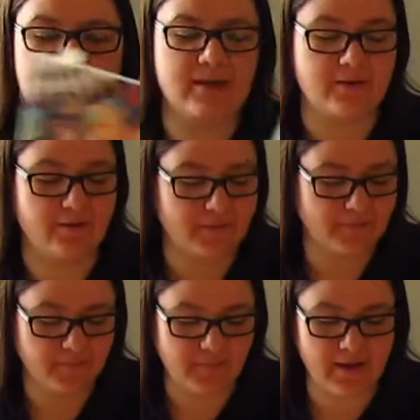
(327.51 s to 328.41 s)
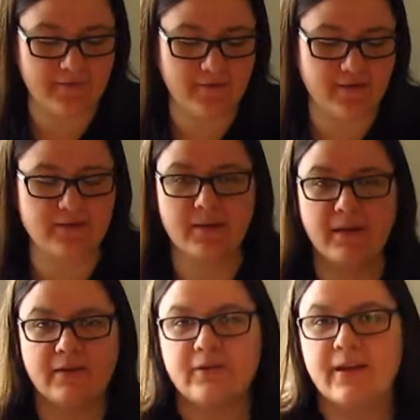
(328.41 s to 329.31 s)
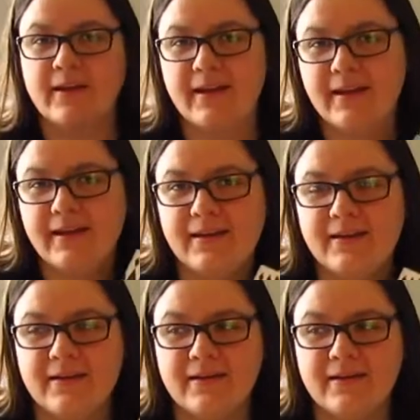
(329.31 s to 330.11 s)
I don't know. I found this on Mandarake.